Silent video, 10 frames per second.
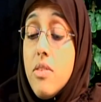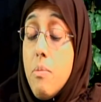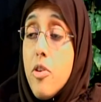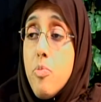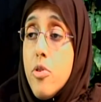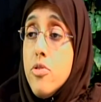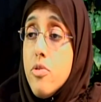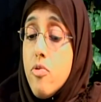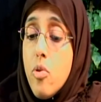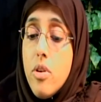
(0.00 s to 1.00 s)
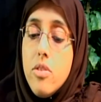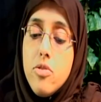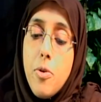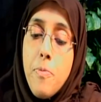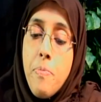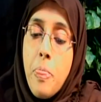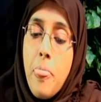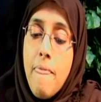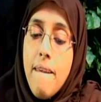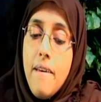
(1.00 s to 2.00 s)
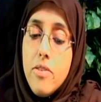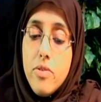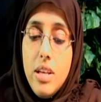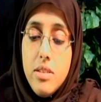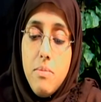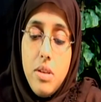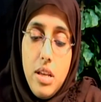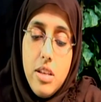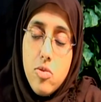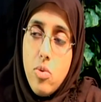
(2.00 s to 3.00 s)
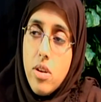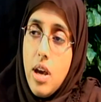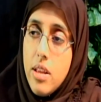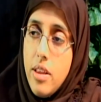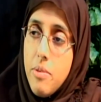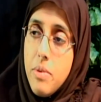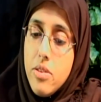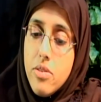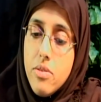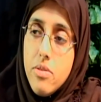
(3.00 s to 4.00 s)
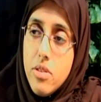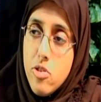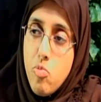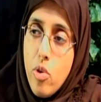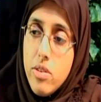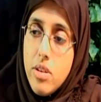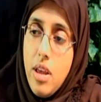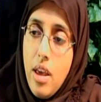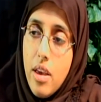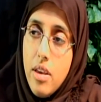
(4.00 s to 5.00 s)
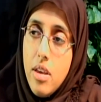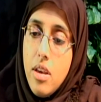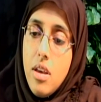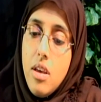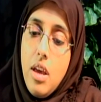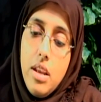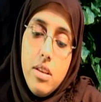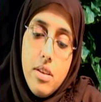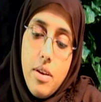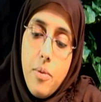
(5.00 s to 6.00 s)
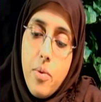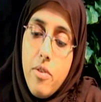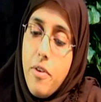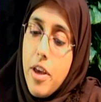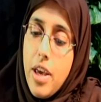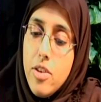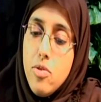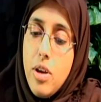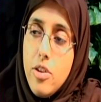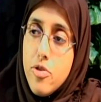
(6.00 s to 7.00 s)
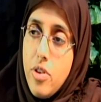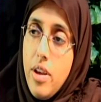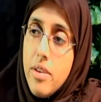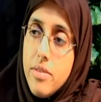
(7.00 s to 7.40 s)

the best person for it. So So that's, alhamdulillah, that's where it kind of led me to this point today. And whatever I can do, I'll try.